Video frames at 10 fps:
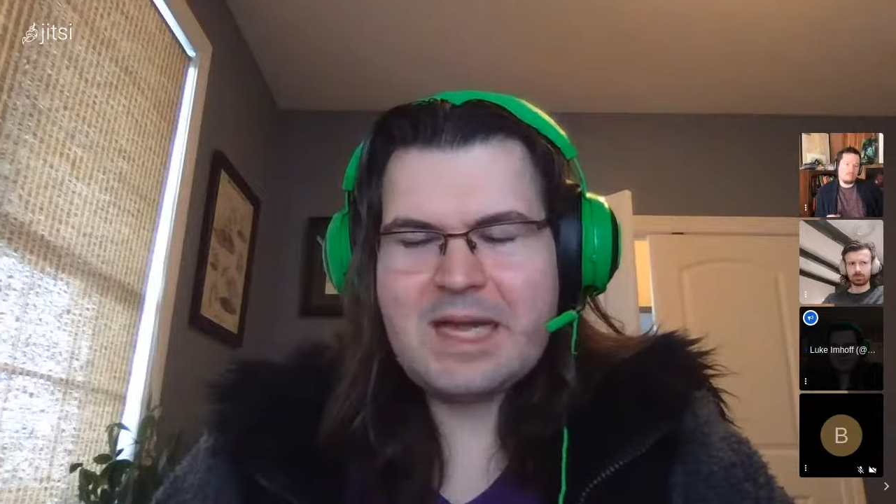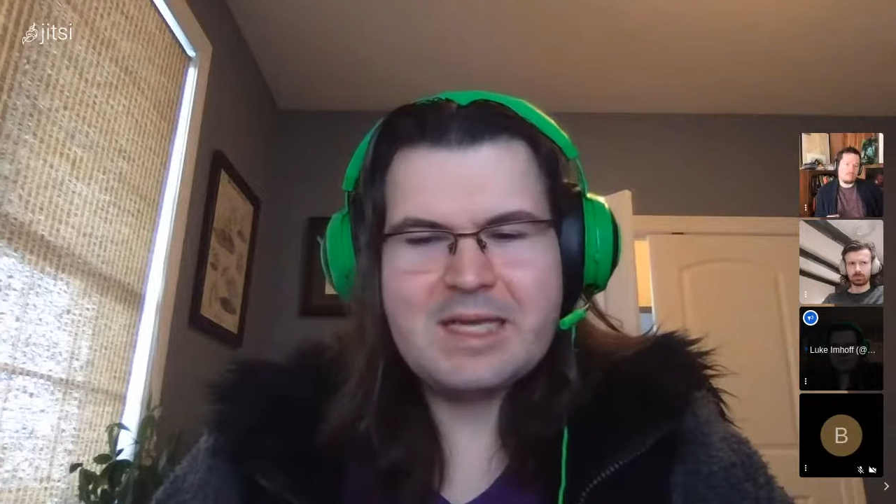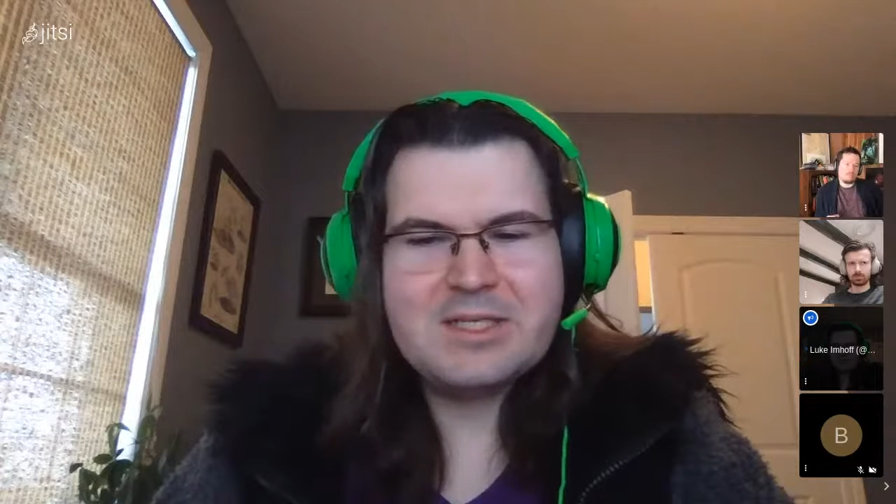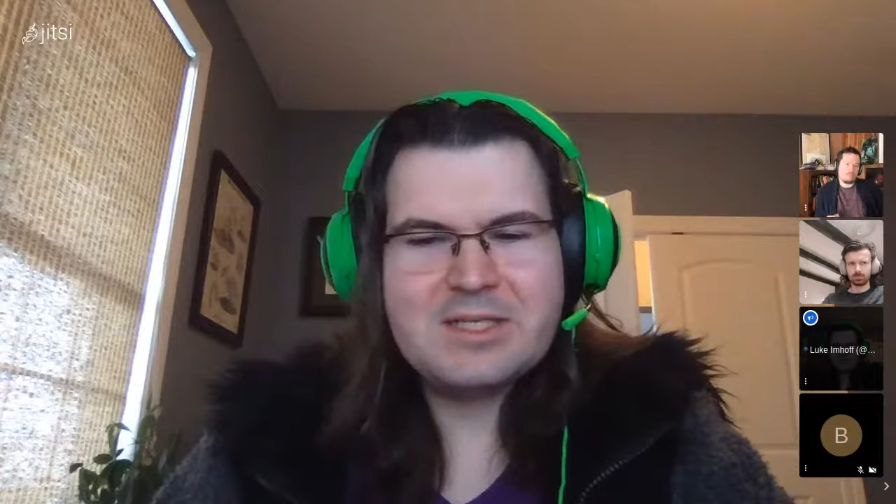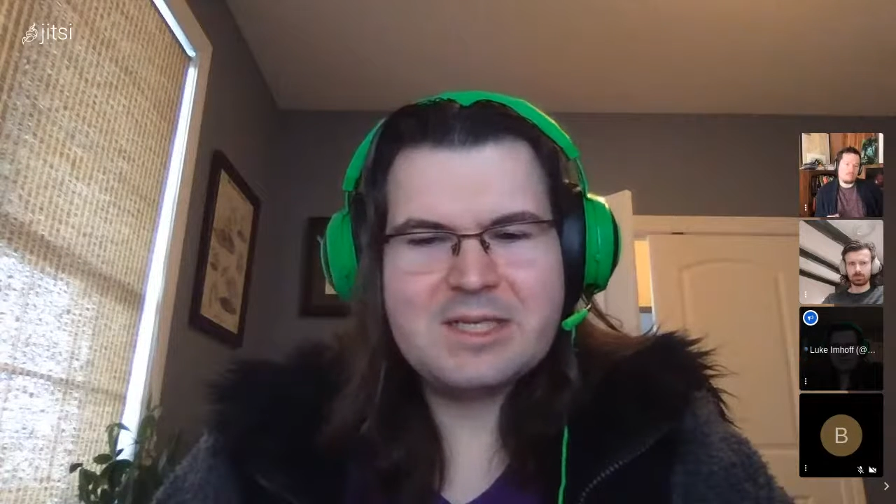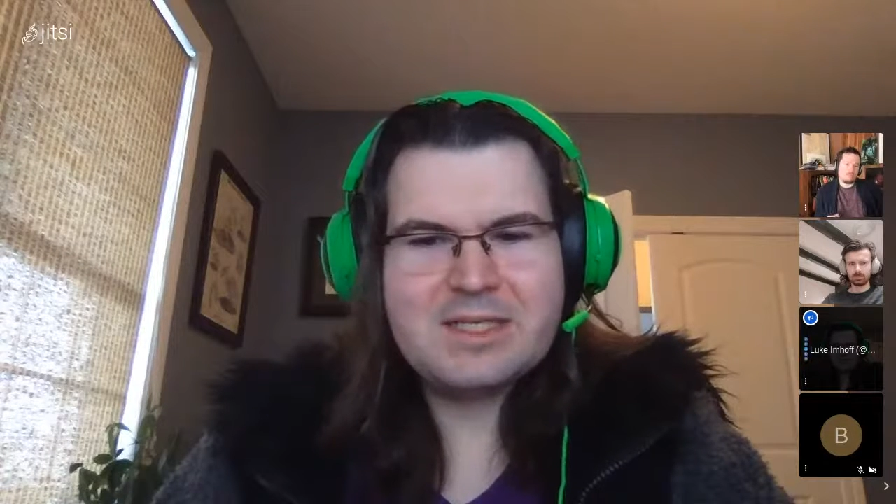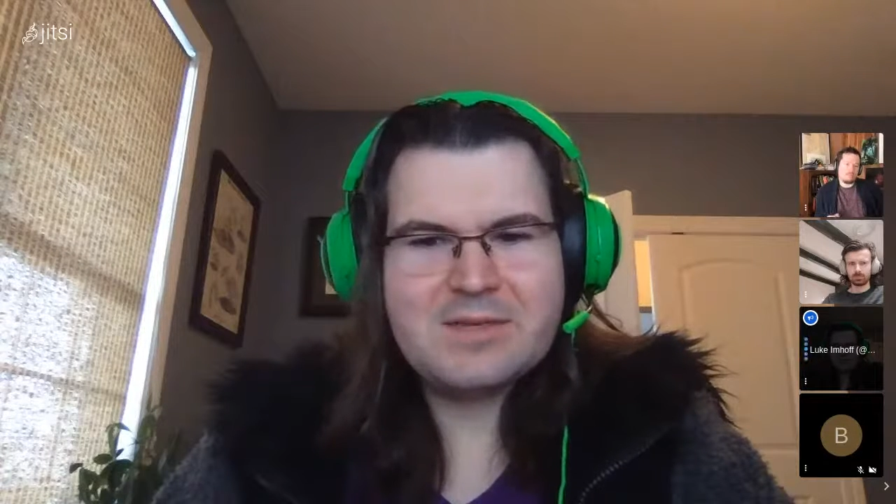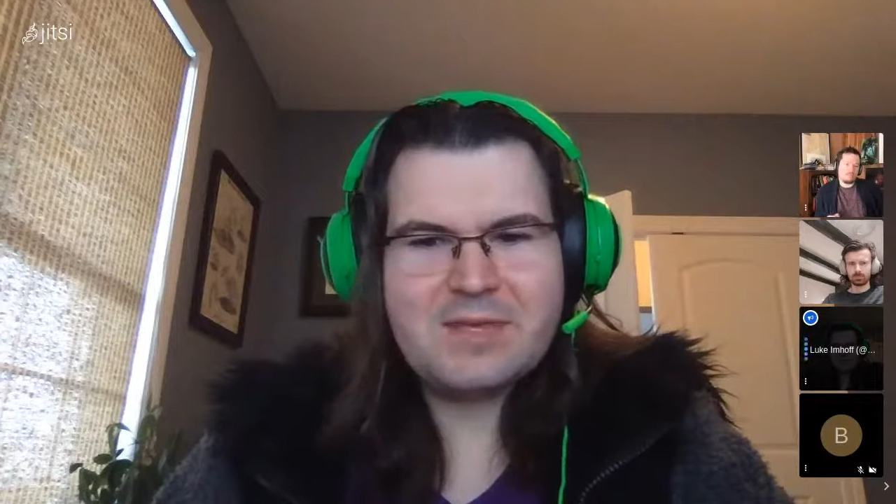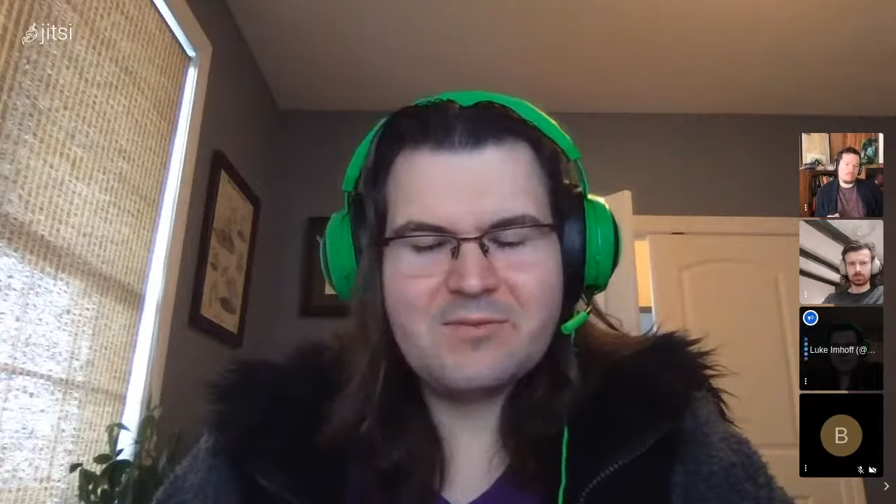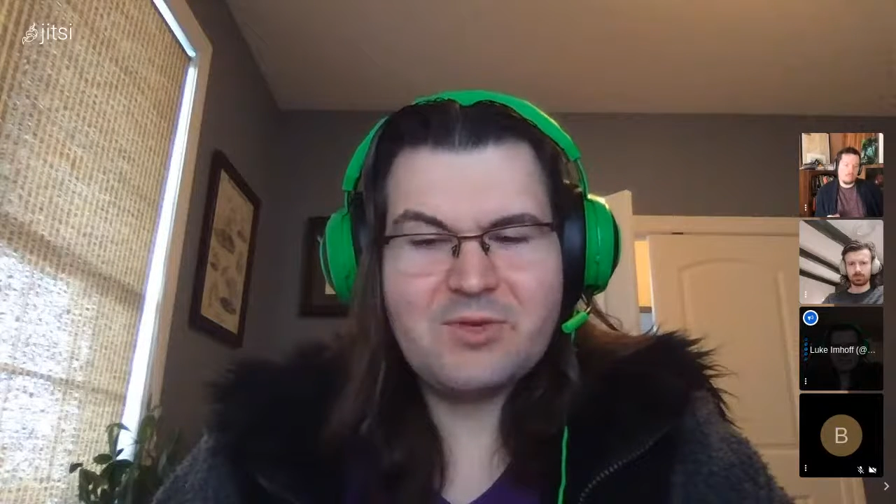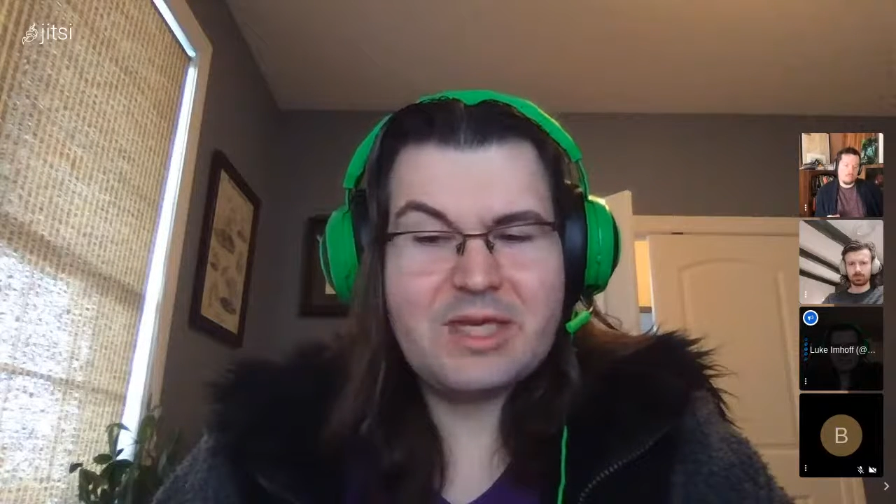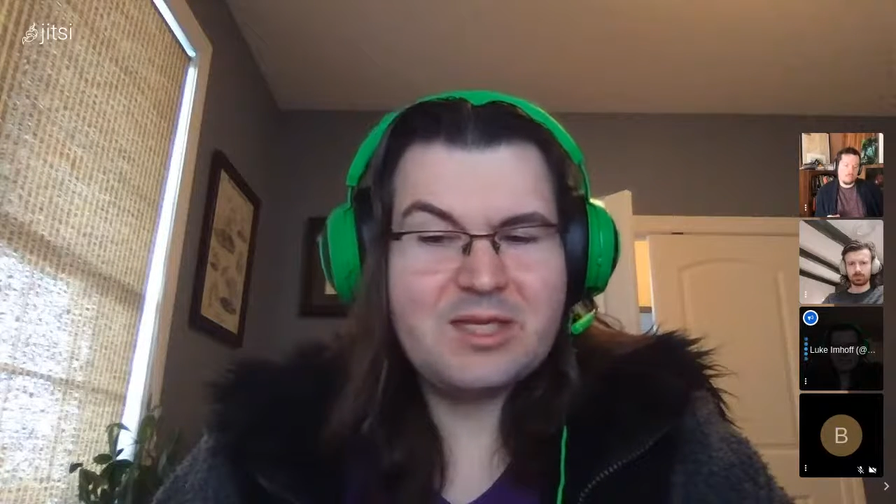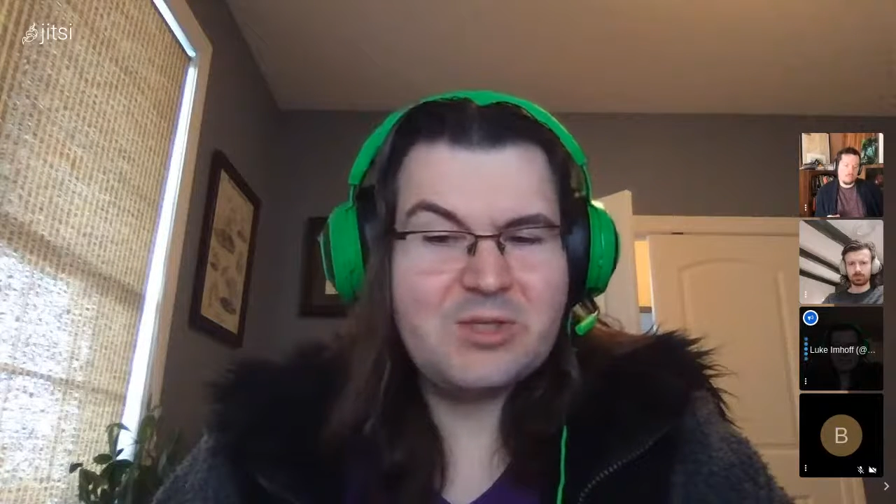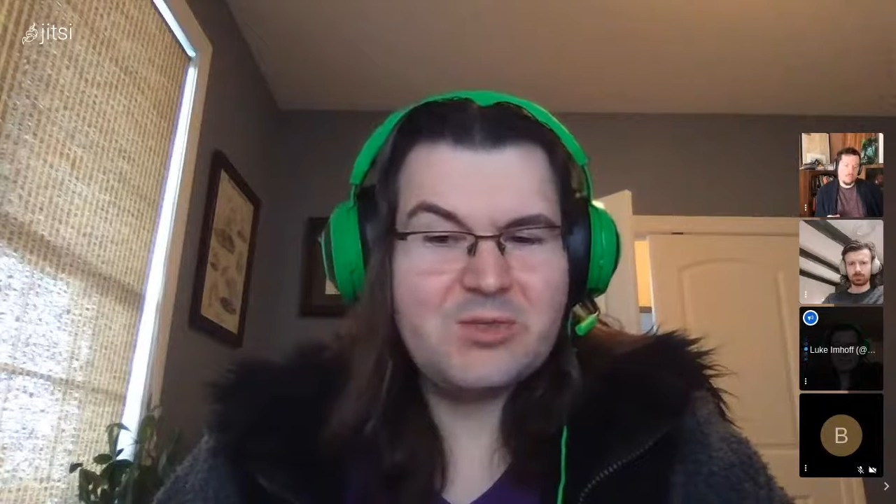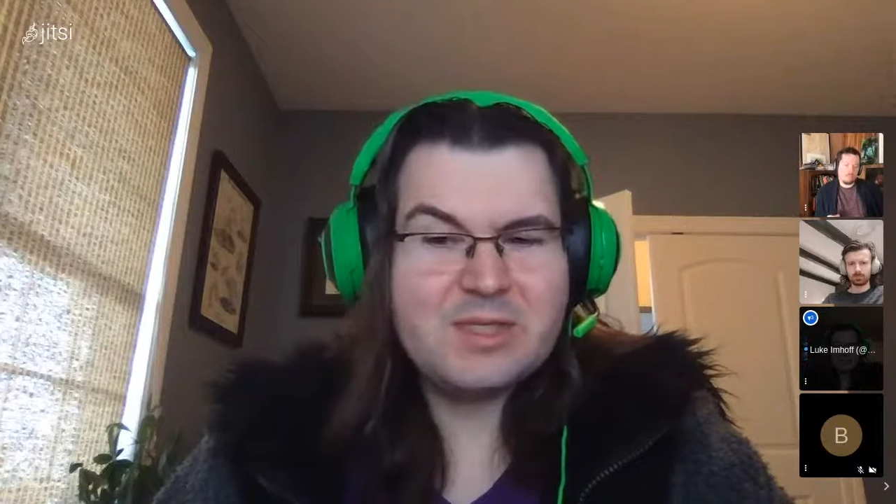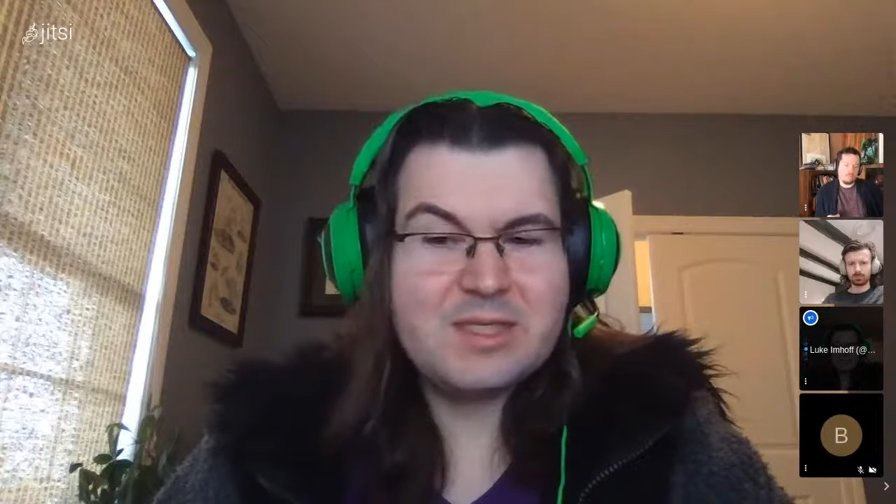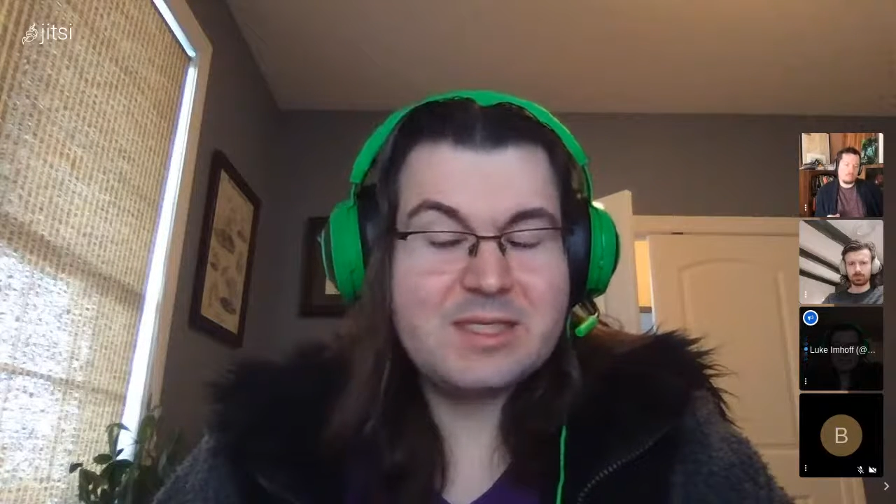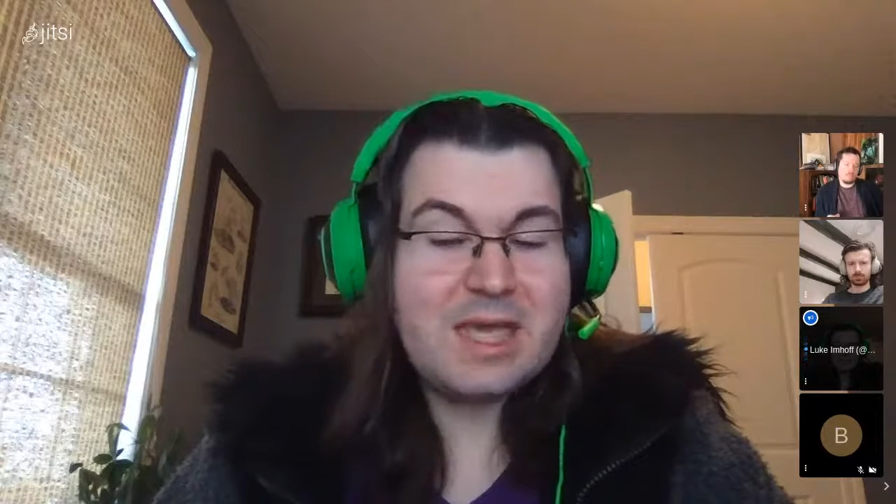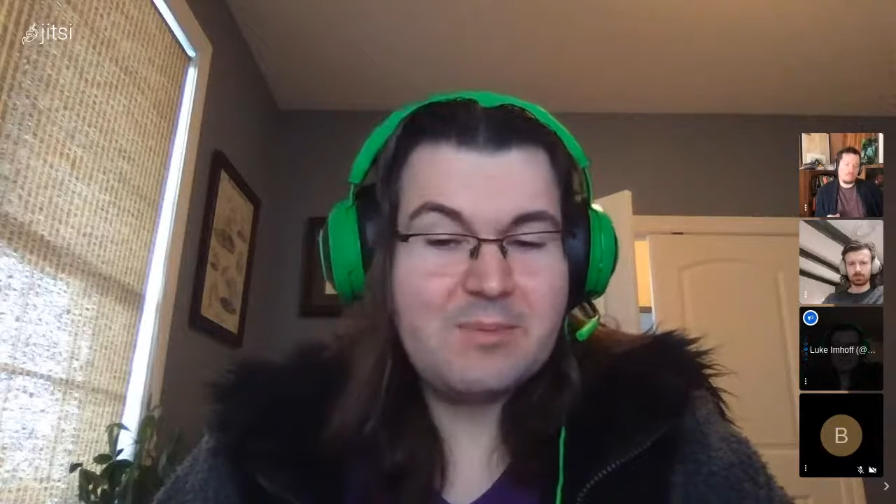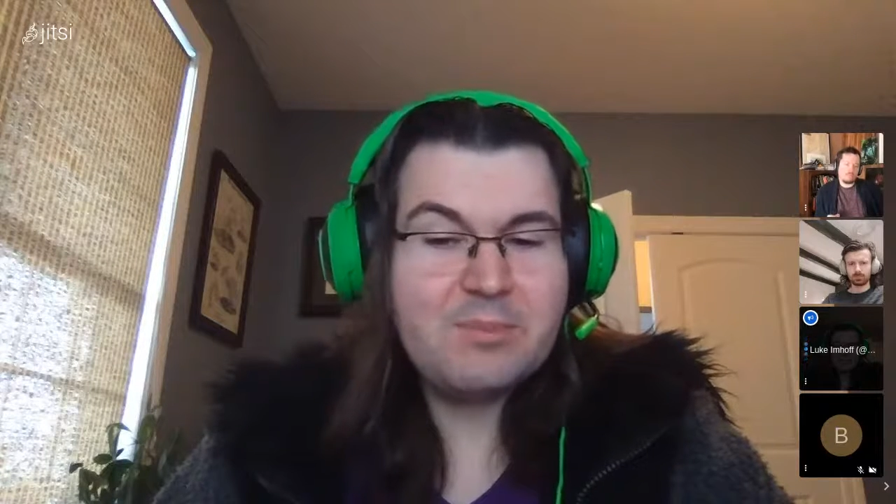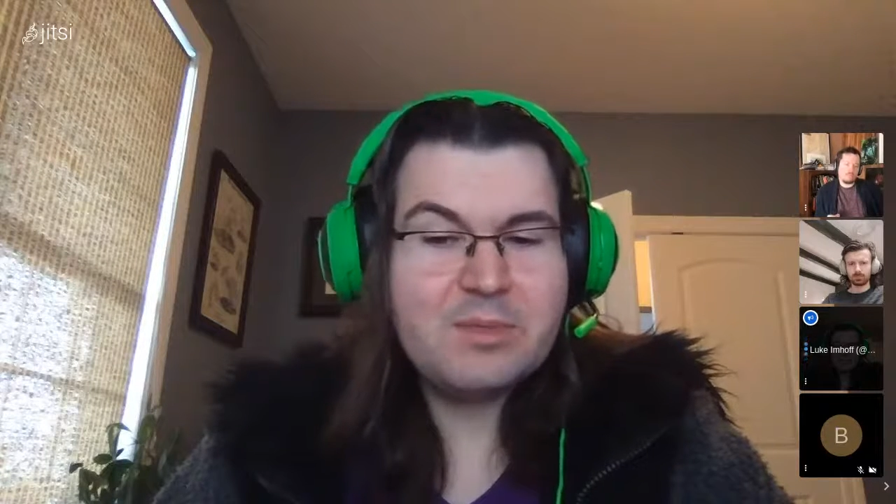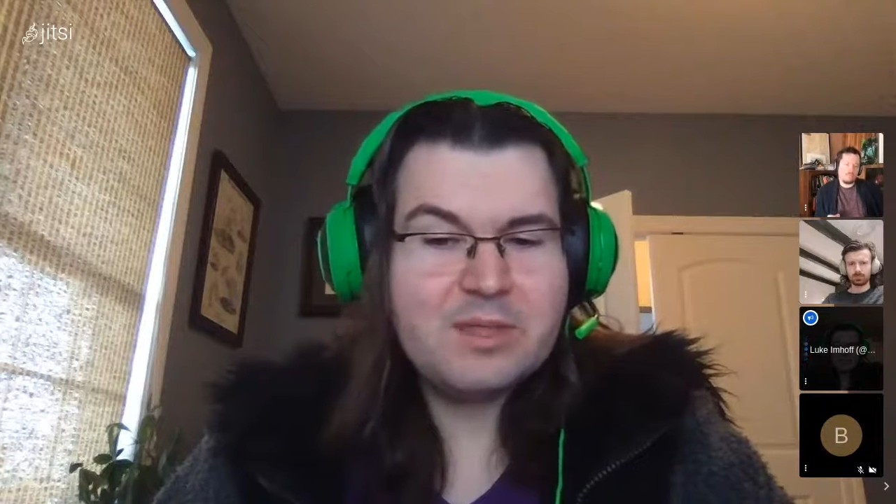edge things of like forgetting to escape